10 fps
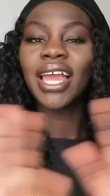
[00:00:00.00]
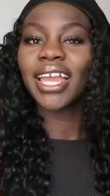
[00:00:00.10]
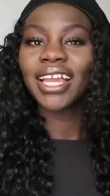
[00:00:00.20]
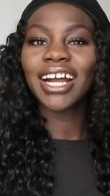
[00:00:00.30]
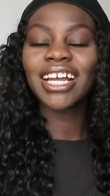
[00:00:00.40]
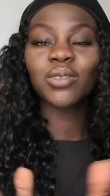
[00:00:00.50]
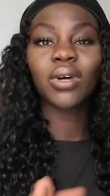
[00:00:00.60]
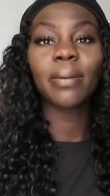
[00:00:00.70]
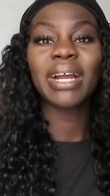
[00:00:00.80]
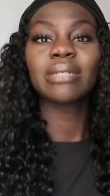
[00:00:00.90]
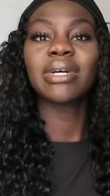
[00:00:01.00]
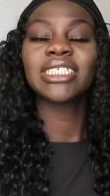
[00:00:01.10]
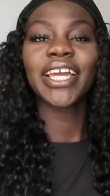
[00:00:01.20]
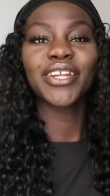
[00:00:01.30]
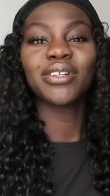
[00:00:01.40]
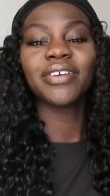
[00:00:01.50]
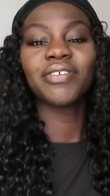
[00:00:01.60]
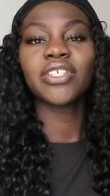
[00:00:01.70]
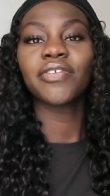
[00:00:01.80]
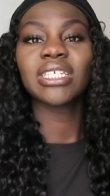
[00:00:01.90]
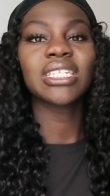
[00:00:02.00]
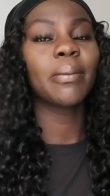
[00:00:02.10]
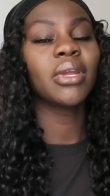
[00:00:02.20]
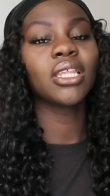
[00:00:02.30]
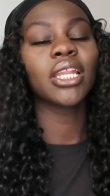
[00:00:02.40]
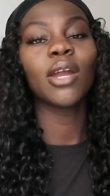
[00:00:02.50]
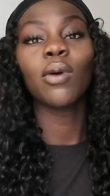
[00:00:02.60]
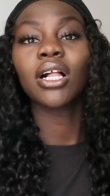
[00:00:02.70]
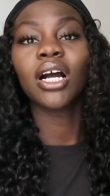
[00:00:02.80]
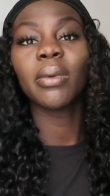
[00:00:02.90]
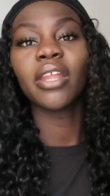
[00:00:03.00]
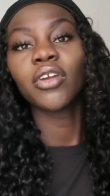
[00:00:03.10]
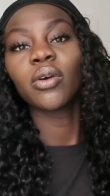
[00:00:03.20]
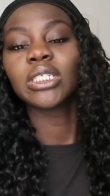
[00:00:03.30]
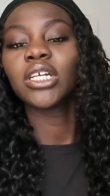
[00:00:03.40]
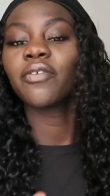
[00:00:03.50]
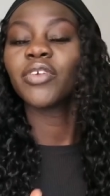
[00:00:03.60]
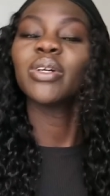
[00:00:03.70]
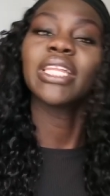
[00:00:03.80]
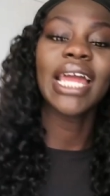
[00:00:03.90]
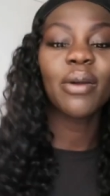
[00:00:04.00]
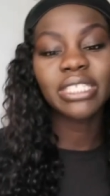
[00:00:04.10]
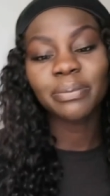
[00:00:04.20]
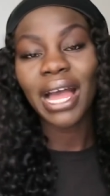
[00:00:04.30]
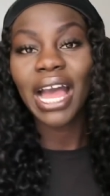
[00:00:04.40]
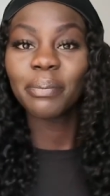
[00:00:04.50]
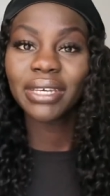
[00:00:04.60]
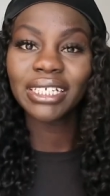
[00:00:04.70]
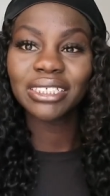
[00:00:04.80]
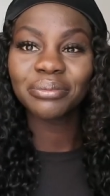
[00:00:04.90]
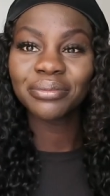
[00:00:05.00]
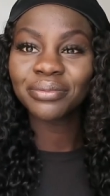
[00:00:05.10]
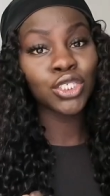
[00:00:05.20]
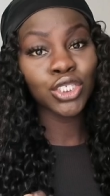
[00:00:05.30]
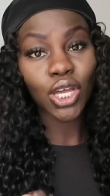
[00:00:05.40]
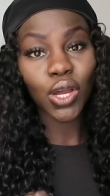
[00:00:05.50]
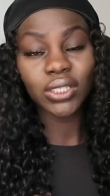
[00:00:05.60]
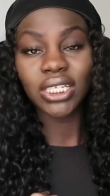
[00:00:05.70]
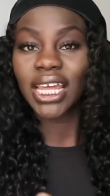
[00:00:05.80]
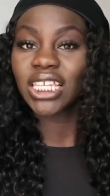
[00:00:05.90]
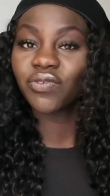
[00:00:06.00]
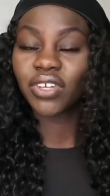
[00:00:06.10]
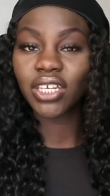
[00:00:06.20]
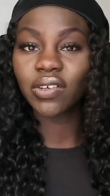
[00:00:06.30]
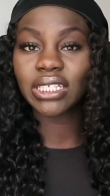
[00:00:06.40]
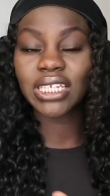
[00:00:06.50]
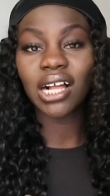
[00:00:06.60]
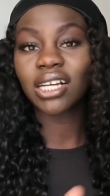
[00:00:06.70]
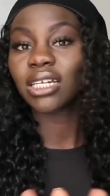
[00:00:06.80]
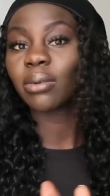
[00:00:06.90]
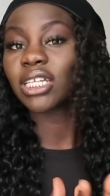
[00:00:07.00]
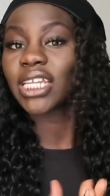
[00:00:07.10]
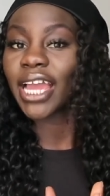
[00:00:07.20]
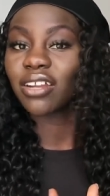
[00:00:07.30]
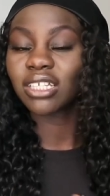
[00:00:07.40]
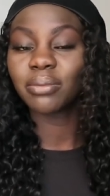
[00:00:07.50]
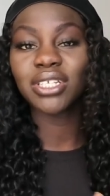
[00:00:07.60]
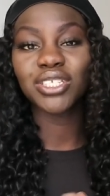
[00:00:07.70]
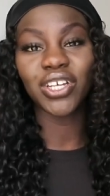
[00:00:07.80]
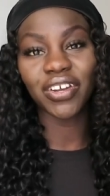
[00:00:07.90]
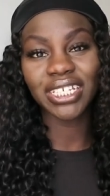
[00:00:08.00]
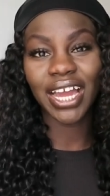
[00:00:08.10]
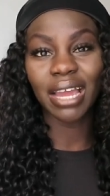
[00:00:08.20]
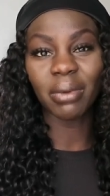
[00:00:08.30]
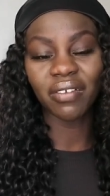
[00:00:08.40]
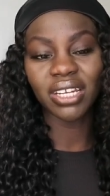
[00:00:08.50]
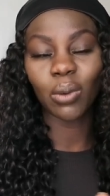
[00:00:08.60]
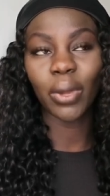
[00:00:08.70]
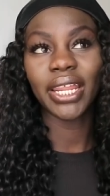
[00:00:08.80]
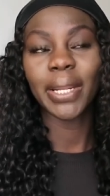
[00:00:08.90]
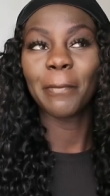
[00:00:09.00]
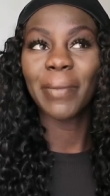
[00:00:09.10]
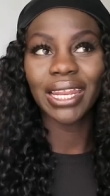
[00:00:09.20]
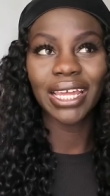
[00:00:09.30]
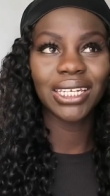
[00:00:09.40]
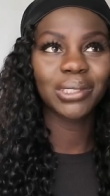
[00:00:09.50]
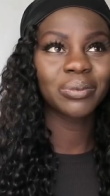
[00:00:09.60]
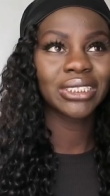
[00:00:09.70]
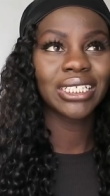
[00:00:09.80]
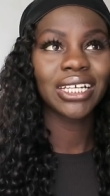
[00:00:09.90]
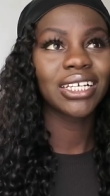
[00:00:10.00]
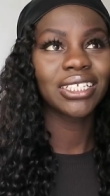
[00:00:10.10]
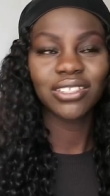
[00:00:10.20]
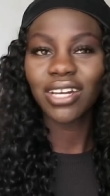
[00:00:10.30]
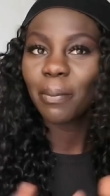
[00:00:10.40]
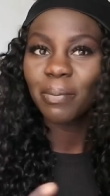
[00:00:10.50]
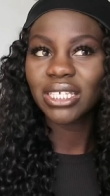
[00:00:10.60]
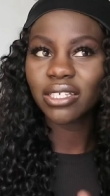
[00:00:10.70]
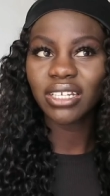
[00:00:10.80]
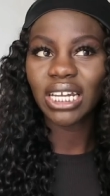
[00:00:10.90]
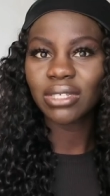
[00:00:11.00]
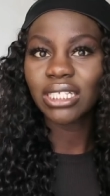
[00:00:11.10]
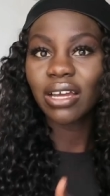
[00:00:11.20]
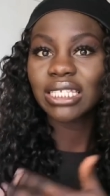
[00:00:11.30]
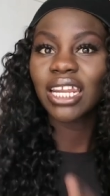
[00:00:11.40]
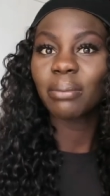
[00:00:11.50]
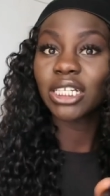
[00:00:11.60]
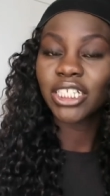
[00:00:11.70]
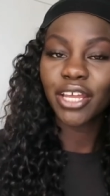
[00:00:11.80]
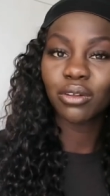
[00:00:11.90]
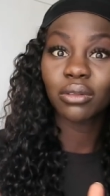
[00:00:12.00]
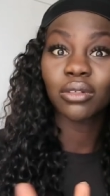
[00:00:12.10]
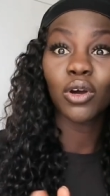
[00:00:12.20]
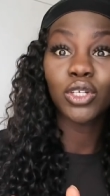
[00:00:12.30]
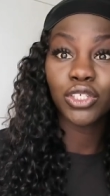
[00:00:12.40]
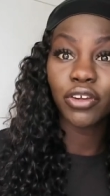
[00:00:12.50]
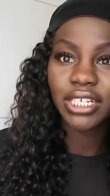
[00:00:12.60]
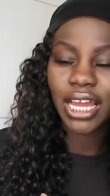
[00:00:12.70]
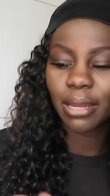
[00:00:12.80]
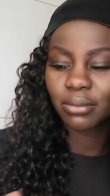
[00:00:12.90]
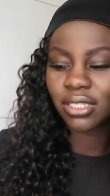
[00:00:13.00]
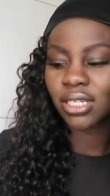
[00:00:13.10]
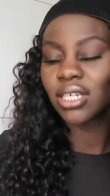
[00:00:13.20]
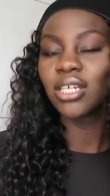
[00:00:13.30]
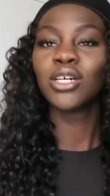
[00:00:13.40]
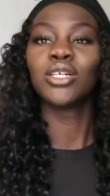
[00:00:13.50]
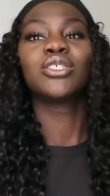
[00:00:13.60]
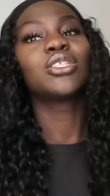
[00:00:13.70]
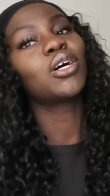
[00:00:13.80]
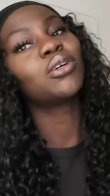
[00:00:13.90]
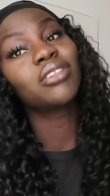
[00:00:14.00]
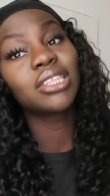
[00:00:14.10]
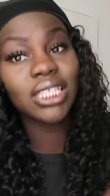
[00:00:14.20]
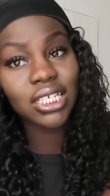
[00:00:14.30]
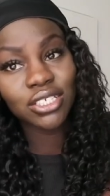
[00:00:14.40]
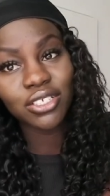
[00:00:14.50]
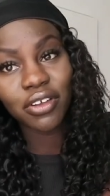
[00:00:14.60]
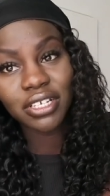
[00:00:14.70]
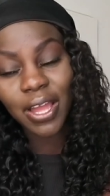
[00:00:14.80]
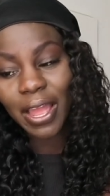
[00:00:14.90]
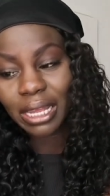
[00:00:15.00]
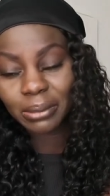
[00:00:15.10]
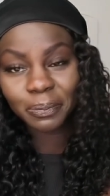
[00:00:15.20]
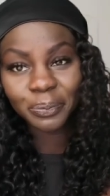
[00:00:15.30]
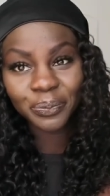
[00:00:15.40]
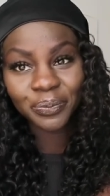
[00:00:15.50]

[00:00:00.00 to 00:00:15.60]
hey guys welcome back to my channel if it's your first time here then hey welcome and if you're a returning viewer then hey what's popping so today's video as y'all can tell by the title is gonna be a story time i haven't done one in a minute you know i miss story times since i started my channel on story times so this story time